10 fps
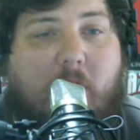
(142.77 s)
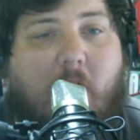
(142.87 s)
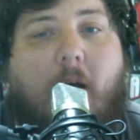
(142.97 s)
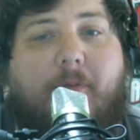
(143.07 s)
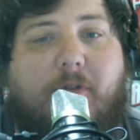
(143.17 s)

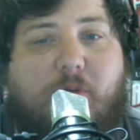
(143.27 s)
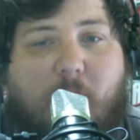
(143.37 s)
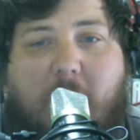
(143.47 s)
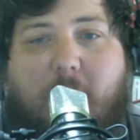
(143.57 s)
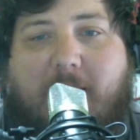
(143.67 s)
conference
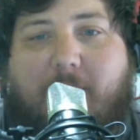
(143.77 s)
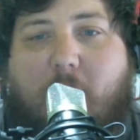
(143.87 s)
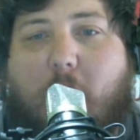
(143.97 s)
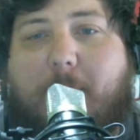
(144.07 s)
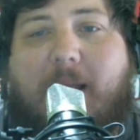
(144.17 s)
record. They have an
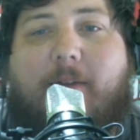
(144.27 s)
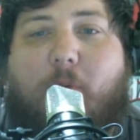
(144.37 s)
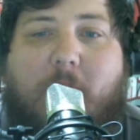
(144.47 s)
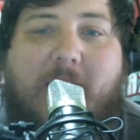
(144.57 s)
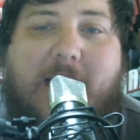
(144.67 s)
RPI of
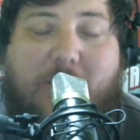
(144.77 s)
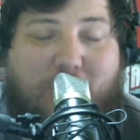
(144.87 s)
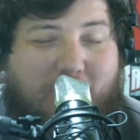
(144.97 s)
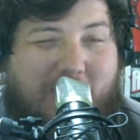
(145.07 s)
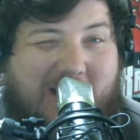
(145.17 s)

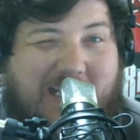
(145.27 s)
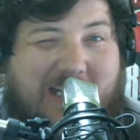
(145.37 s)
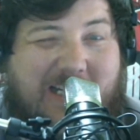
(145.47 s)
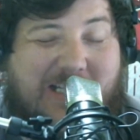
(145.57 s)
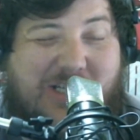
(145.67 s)

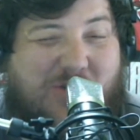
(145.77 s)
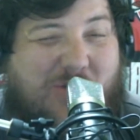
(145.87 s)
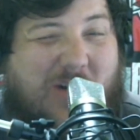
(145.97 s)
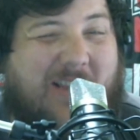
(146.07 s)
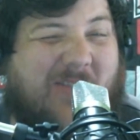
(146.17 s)
183, a
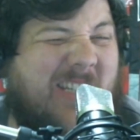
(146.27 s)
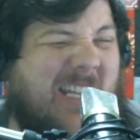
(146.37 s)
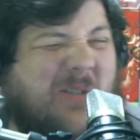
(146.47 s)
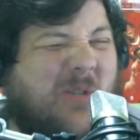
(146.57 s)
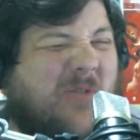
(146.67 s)
strength of
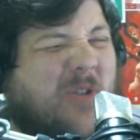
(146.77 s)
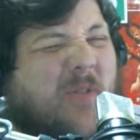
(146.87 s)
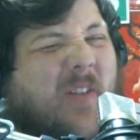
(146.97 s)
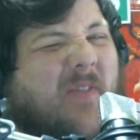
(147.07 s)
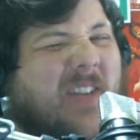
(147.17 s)
schedule of
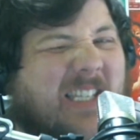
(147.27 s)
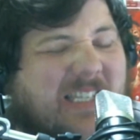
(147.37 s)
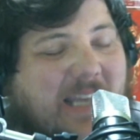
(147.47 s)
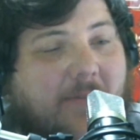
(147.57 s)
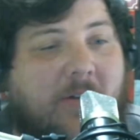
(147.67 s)

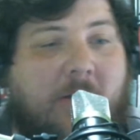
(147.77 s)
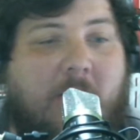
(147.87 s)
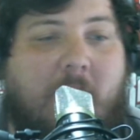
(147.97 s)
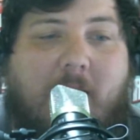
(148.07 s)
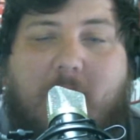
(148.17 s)
257.
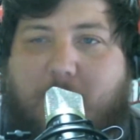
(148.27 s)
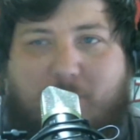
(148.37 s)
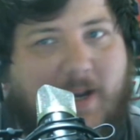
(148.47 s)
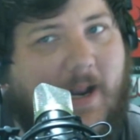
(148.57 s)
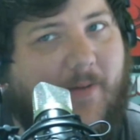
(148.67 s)
They
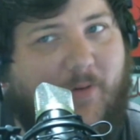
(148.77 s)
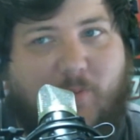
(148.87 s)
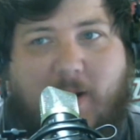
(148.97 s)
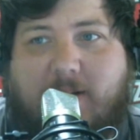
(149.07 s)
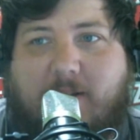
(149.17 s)
were never
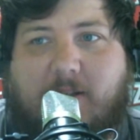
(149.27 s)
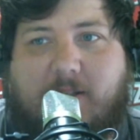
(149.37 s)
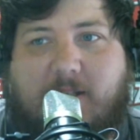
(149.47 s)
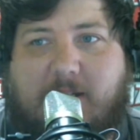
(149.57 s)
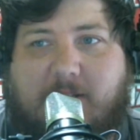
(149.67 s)
ranked this
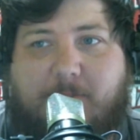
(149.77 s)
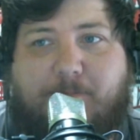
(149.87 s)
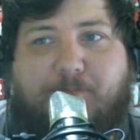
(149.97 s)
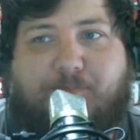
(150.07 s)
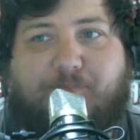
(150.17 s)
season.
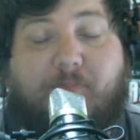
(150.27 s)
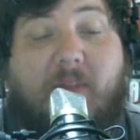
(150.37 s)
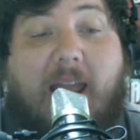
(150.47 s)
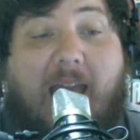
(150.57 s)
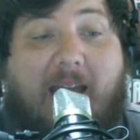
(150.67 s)

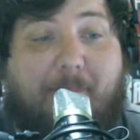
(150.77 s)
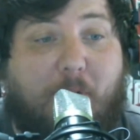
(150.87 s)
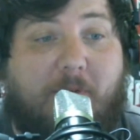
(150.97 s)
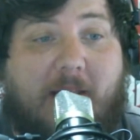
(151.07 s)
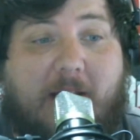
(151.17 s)
They have
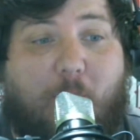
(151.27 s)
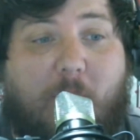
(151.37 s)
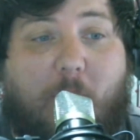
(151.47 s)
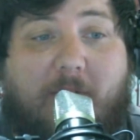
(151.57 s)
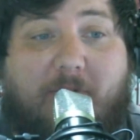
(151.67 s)
proven they can
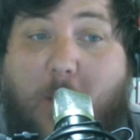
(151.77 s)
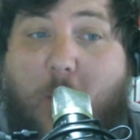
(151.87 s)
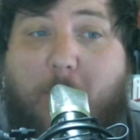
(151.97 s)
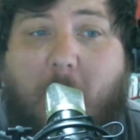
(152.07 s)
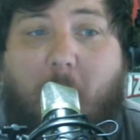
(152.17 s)
win away from
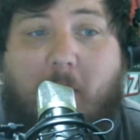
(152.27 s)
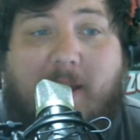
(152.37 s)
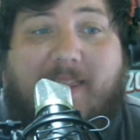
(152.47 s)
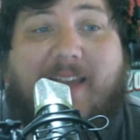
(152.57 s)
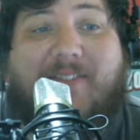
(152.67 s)
home, though.
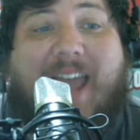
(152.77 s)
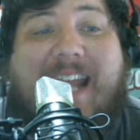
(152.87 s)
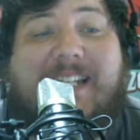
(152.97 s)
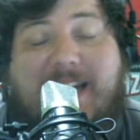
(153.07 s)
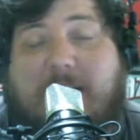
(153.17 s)
They have
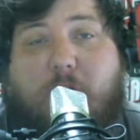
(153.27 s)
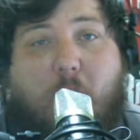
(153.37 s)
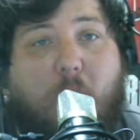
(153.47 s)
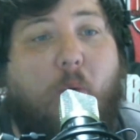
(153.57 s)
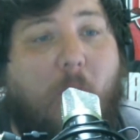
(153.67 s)
18
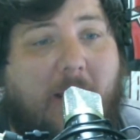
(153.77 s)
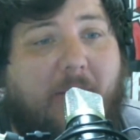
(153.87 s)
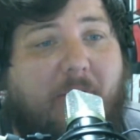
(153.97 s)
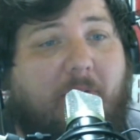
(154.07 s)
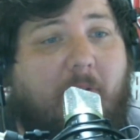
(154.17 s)
total
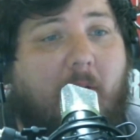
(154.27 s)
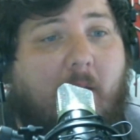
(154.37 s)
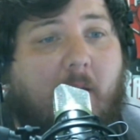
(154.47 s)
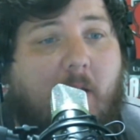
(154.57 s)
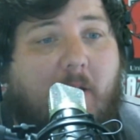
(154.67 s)
wins.
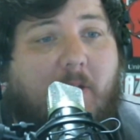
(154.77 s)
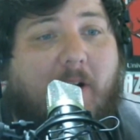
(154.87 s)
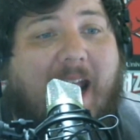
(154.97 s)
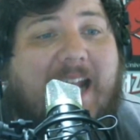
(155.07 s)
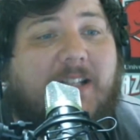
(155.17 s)

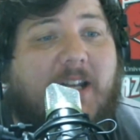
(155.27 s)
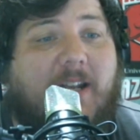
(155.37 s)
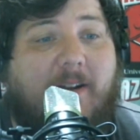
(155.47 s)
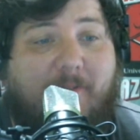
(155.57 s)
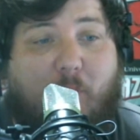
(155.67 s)
They're
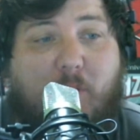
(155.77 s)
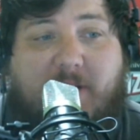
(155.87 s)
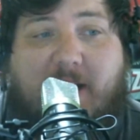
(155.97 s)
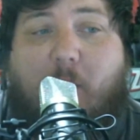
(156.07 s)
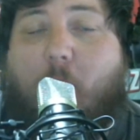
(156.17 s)
18 and
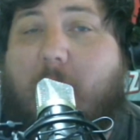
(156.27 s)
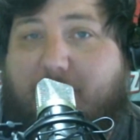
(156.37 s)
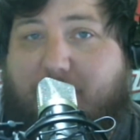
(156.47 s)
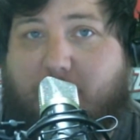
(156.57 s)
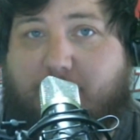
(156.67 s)
14 away
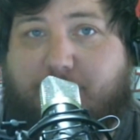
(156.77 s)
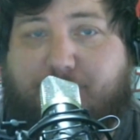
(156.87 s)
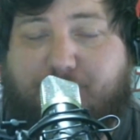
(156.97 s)
from